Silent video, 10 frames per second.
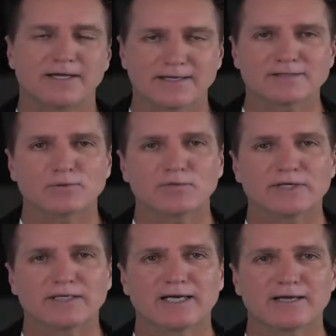And that's where we're
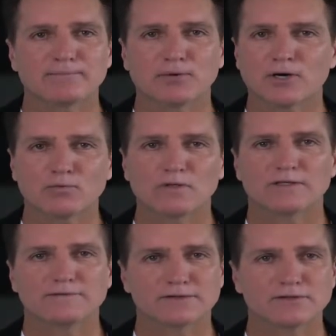going to end part one
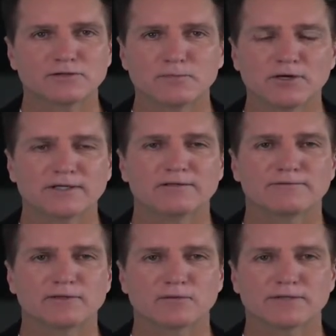of this two-part
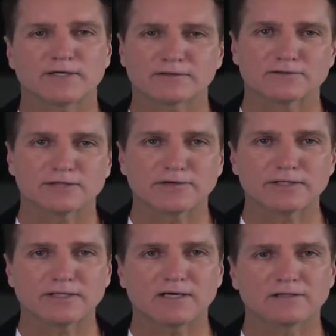interview with Dr. Jerry
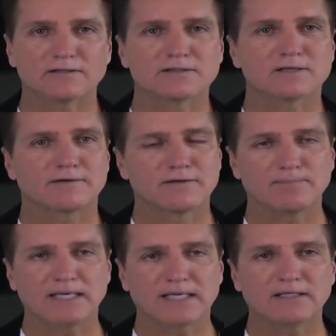Collins of the
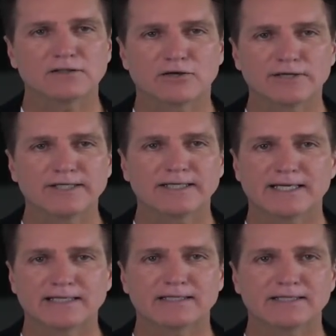Maine Guardian
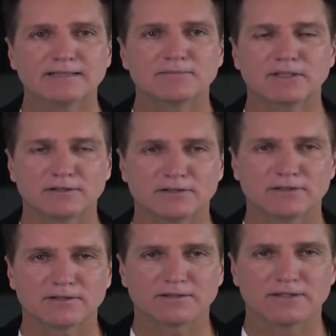Ad Litem
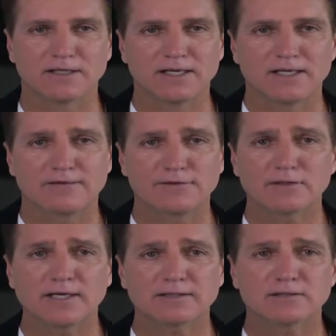Alert. If
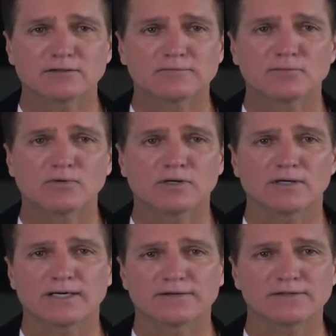you'd like to learn
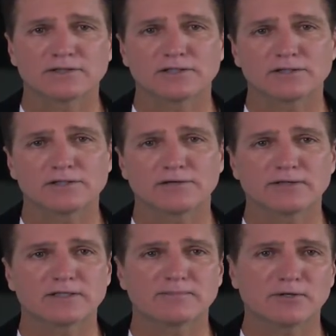more how the
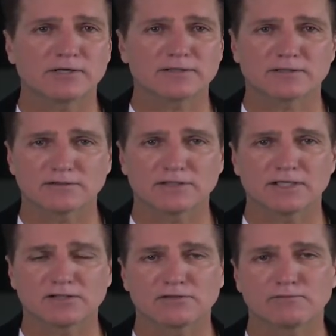judiciary and the Bar
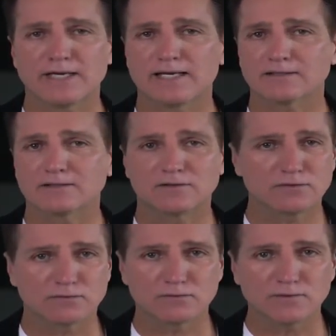Association reacted
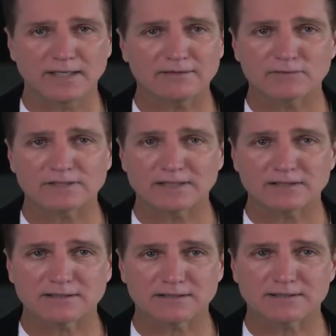to and
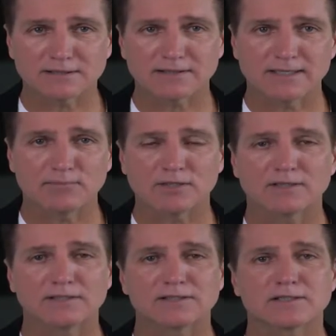resisted this landmark
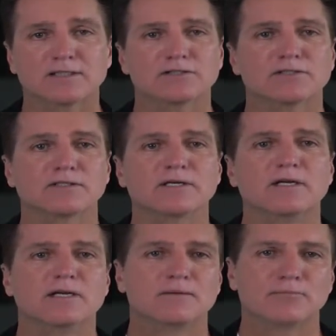legislation,
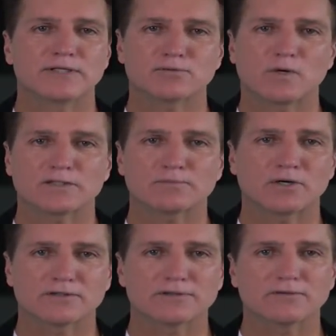please watch
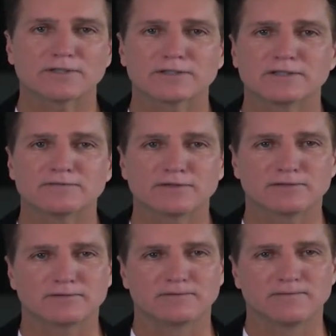part two of this interview.